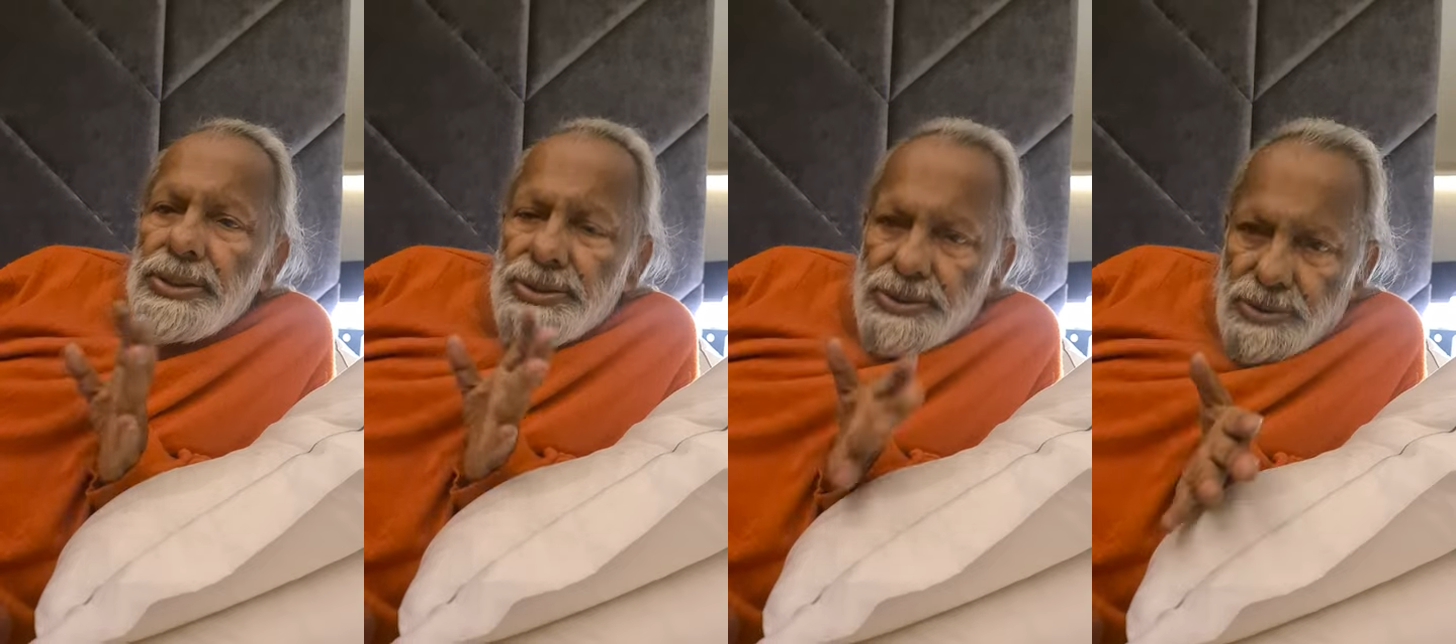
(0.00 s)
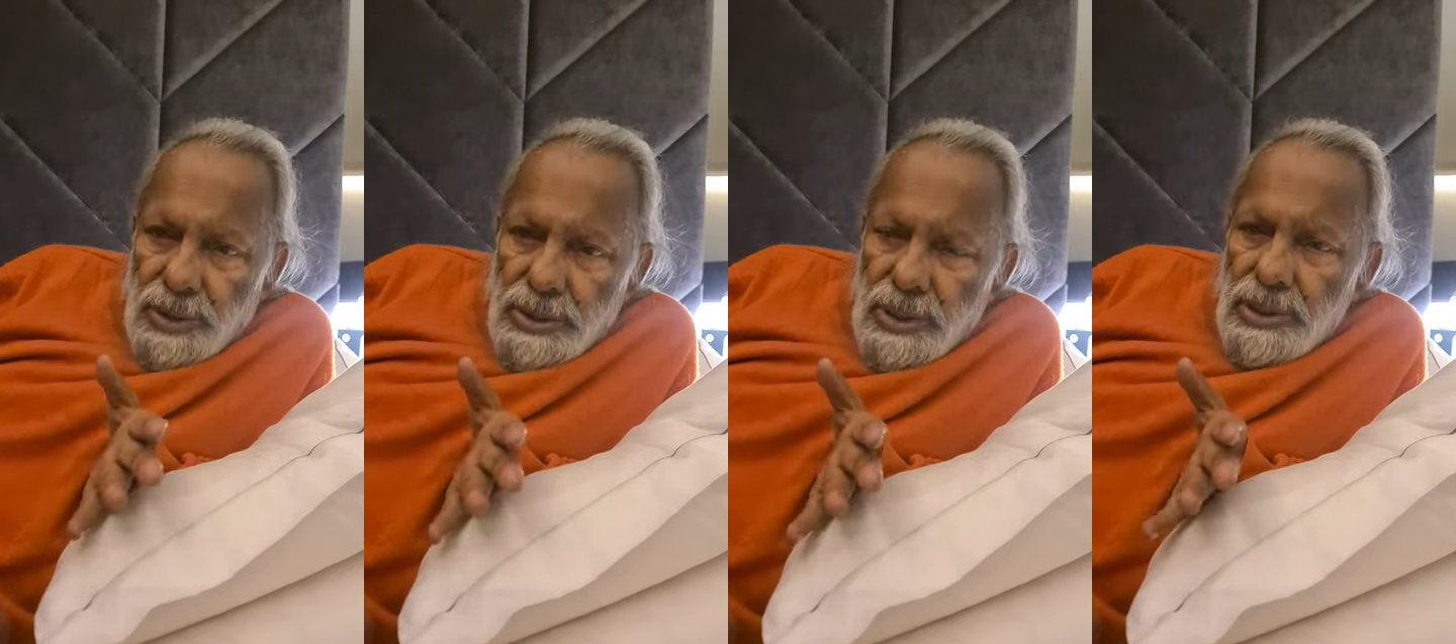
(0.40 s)

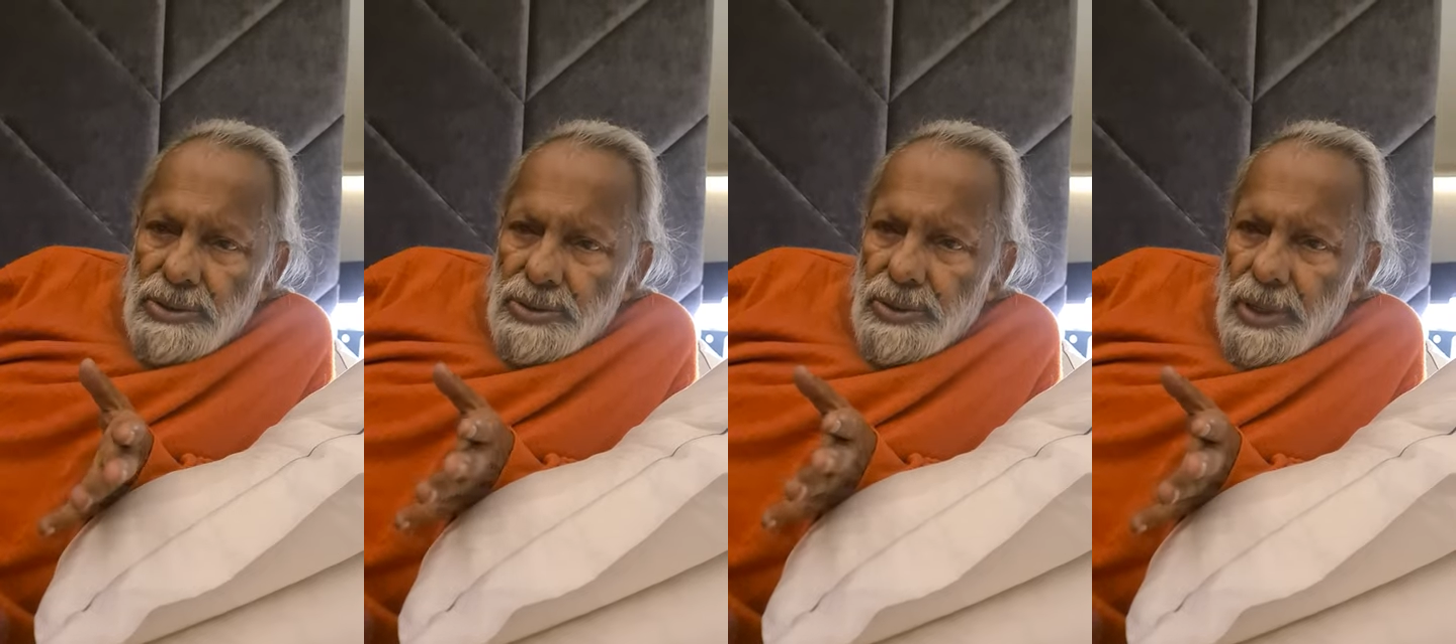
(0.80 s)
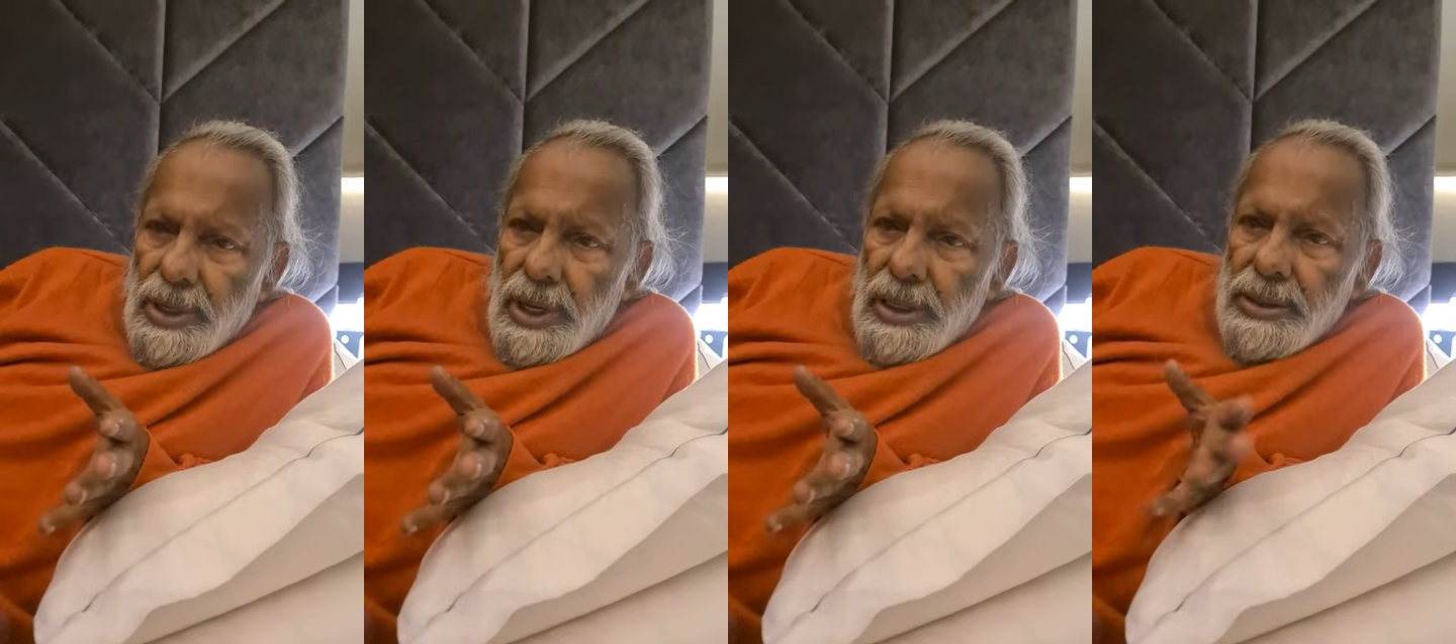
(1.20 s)
destroying also,
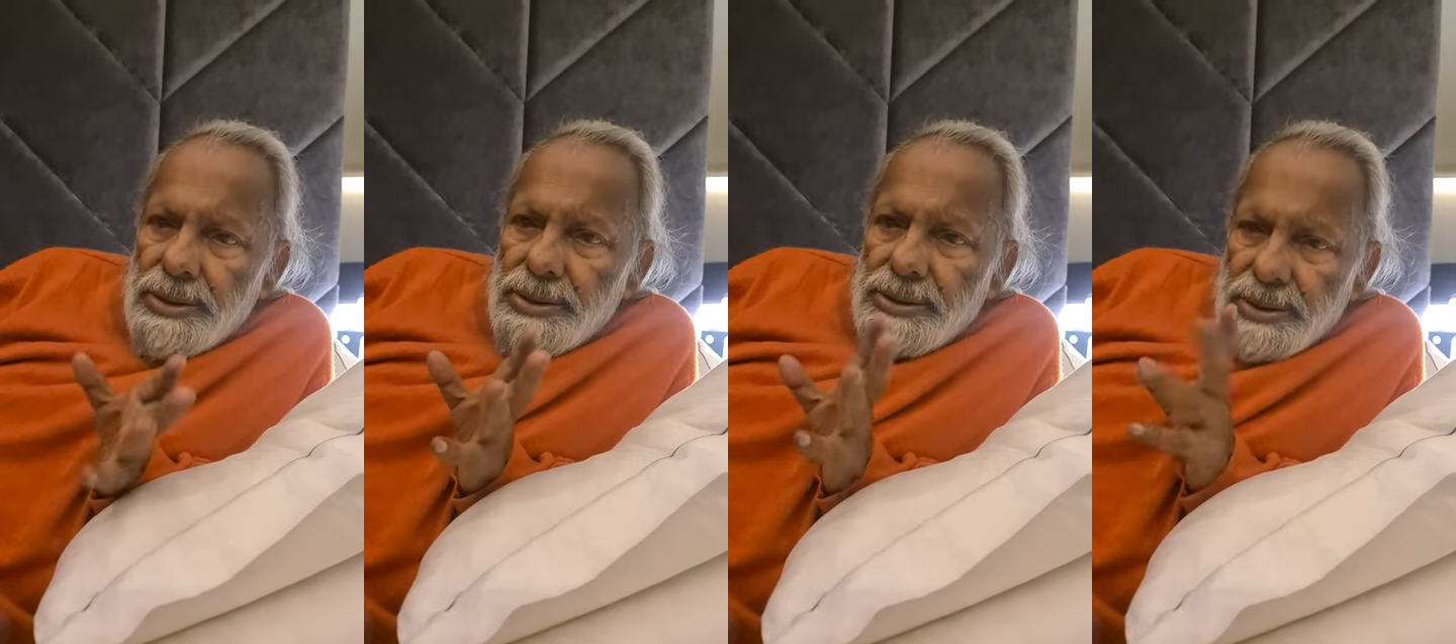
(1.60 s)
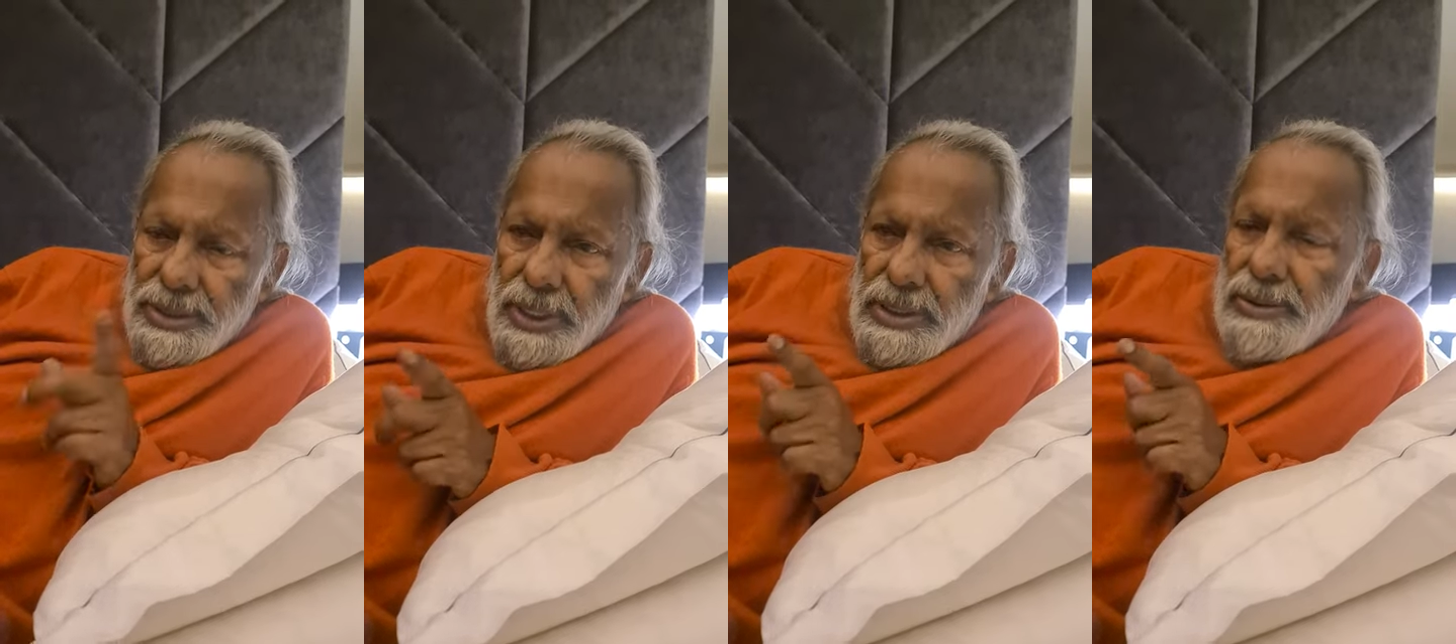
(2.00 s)
and it is
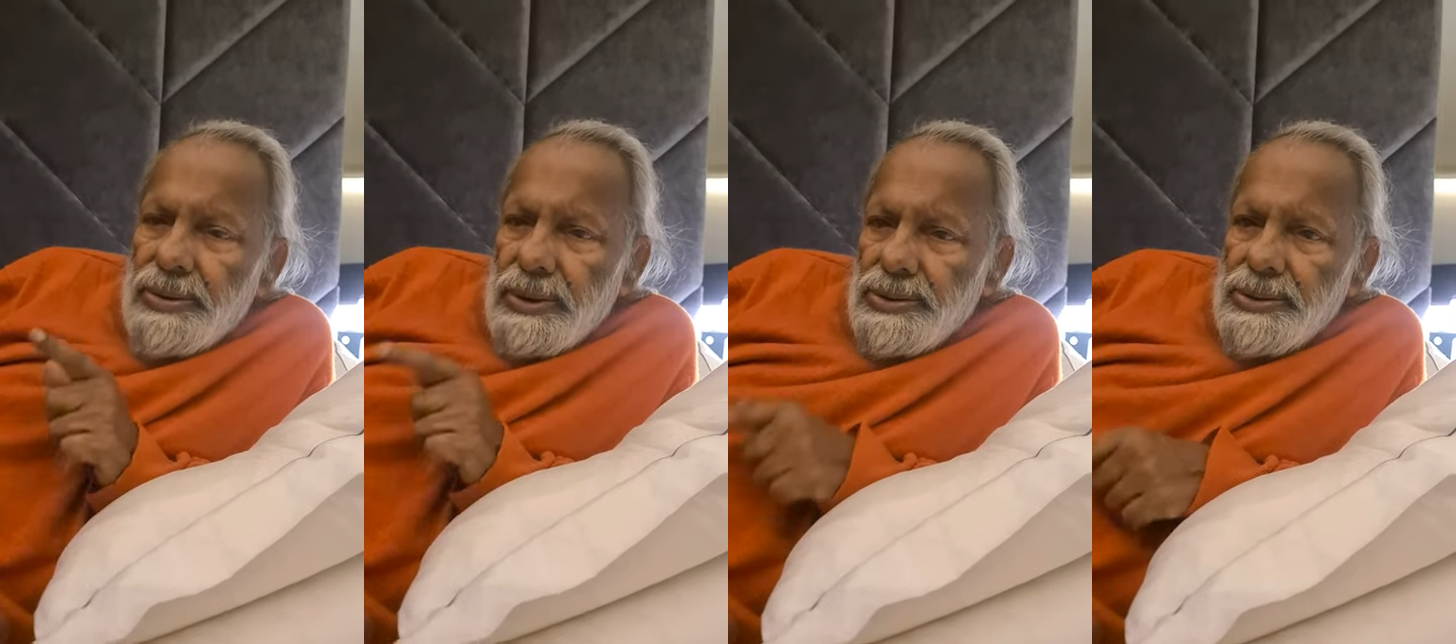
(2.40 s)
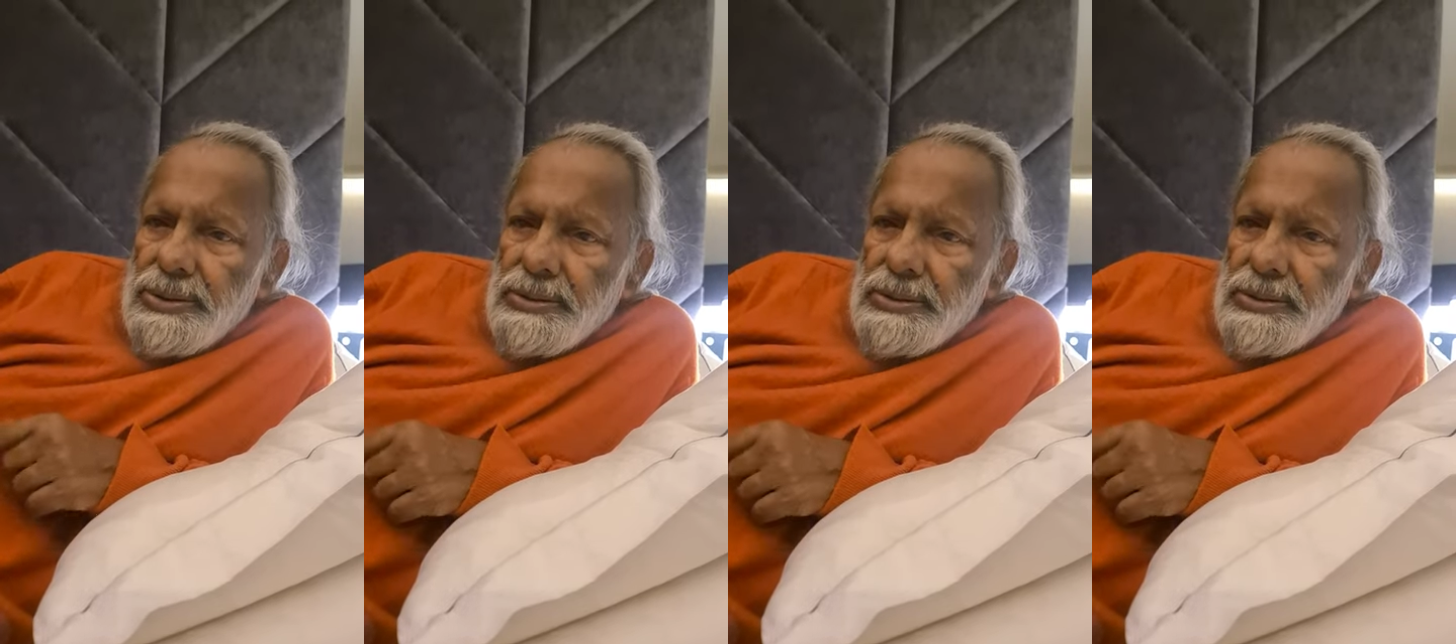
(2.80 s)
creative also.